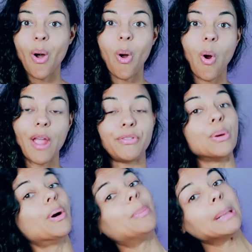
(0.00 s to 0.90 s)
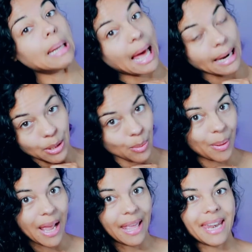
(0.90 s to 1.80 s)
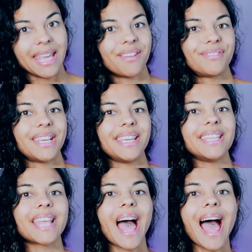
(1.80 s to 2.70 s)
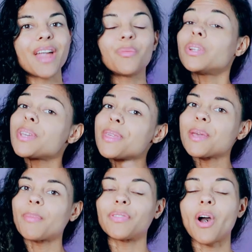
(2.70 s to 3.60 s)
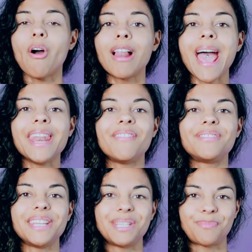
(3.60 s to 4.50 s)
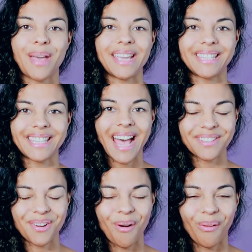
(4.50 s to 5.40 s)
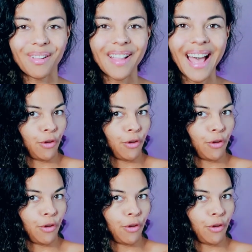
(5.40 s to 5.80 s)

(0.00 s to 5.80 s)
or if you are planning on buying any N F Ts, and what do you think about the whole N F T space as a whole.